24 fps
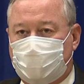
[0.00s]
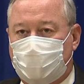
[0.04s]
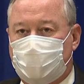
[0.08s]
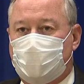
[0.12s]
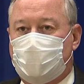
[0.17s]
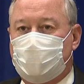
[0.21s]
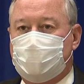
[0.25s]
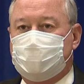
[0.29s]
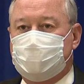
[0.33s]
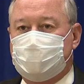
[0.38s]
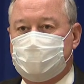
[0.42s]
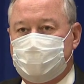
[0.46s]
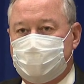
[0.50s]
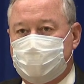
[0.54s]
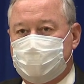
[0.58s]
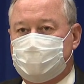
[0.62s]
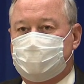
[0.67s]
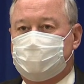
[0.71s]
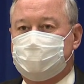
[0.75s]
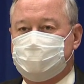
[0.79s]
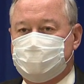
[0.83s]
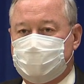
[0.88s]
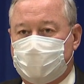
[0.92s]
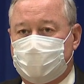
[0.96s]
long
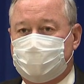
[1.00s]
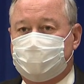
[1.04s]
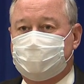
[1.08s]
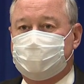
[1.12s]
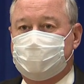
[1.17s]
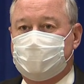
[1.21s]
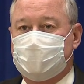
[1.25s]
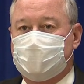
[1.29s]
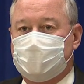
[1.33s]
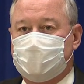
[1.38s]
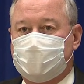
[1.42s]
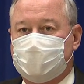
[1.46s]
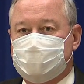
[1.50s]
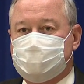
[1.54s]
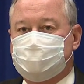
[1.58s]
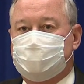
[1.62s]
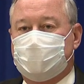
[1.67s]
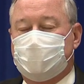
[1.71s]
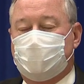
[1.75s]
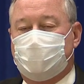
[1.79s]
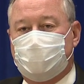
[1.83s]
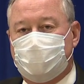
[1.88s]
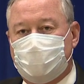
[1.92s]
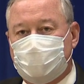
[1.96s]
year, Jeff. It's
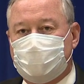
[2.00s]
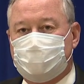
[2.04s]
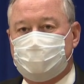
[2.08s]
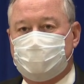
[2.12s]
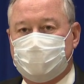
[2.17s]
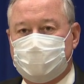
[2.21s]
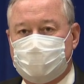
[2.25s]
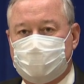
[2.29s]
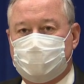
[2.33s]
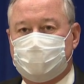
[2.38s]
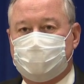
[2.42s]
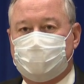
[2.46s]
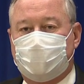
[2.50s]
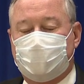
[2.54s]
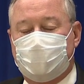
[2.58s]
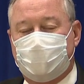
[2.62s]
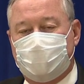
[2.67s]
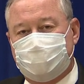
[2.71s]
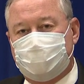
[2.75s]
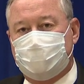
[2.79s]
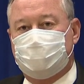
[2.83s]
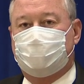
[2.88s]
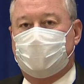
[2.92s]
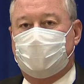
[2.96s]
been a horrible year for
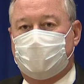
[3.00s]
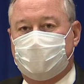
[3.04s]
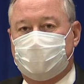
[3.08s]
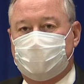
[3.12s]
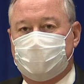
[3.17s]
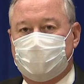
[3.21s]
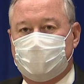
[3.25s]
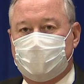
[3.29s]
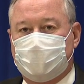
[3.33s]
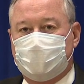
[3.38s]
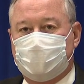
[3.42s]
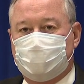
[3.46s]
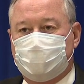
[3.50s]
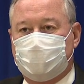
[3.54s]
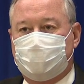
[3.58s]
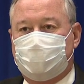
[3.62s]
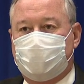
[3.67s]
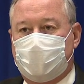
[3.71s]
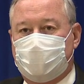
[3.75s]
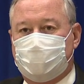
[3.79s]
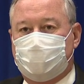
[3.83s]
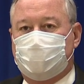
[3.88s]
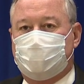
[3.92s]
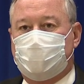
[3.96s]
everybody.
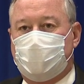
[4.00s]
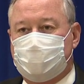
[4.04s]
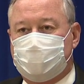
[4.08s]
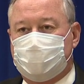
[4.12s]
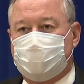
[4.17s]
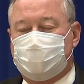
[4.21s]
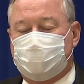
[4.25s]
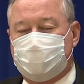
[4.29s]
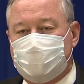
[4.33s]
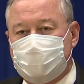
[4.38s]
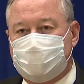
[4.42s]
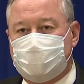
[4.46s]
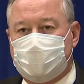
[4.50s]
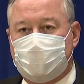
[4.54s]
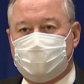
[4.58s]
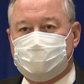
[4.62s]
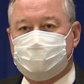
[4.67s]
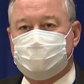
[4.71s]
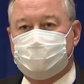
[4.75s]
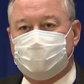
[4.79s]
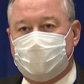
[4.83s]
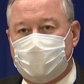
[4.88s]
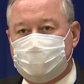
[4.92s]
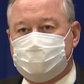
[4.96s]
We've had over three
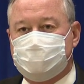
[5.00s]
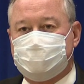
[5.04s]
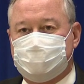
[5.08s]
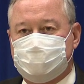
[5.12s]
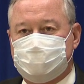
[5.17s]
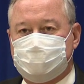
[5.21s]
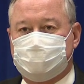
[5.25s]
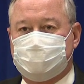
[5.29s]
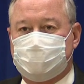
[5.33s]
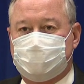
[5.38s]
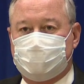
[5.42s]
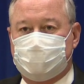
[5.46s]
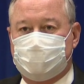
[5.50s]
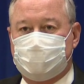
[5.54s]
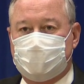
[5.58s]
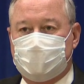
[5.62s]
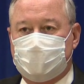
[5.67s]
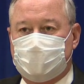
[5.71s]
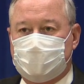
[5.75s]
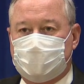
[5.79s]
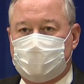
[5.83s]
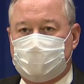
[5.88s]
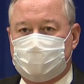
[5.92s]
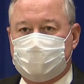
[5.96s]
thousand deaths in the city.
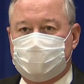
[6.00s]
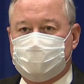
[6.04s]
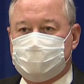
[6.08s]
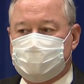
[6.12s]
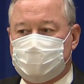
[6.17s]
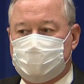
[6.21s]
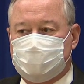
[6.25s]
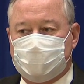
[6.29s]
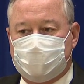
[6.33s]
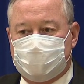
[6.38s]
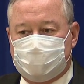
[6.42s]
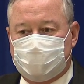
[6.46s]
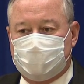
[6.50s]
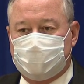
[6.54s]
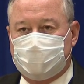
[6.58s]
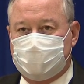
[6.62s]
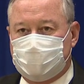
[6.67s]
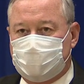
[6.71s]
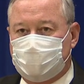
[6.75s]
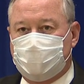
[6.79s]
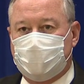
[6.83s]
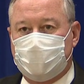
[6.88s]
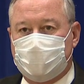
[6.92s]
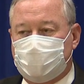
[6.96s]
I mean, so,
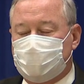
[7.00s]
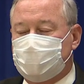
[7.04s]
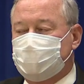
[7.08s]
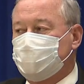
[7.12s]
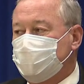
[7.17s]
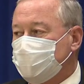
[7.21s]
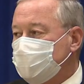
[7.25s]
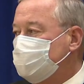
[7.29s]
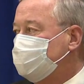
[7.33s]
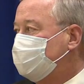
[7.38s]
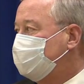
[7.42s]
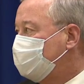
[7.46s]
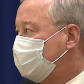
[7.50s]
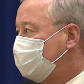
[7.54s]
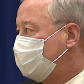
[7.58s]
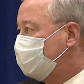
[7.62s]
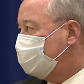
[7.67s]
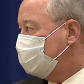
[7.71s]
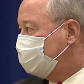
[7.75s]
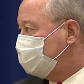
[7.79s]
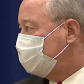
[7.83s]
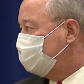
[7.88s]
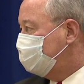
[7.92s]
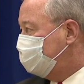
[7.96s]
you know, we are, we are
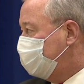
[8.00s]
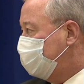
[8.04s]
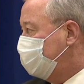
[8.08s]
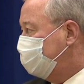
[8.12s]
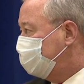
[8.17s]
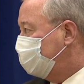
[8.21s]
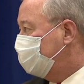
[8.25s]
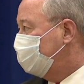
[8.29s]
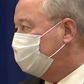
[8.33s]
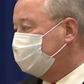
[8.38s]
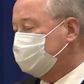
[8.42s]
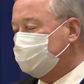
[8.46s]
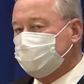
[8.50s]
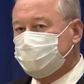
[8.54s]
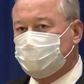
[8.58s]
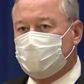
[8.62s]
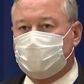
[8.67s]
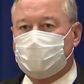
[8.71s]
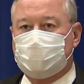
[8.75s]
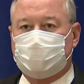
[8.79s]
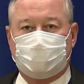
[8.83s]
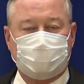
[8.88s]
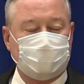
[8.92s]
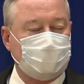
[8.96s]
all people of
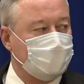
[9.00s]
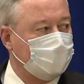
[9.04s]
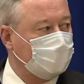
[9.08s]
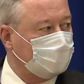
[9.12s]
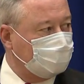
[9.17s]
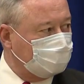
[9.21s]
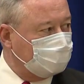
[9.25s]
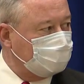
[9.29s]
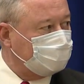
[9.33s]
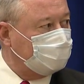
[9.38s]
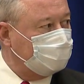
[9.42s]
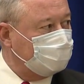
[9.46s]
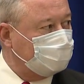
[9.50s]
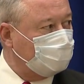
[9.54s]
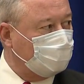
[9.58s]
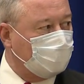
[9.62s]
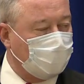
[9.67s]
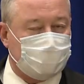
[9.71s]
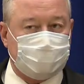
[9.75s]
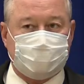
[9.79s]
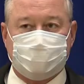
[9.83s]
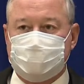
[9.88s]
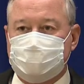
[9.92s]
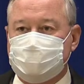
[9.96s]
goodwill looking
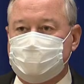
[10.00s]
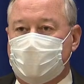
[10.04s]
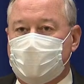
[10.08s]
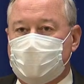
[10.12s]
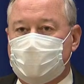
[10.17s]
to work this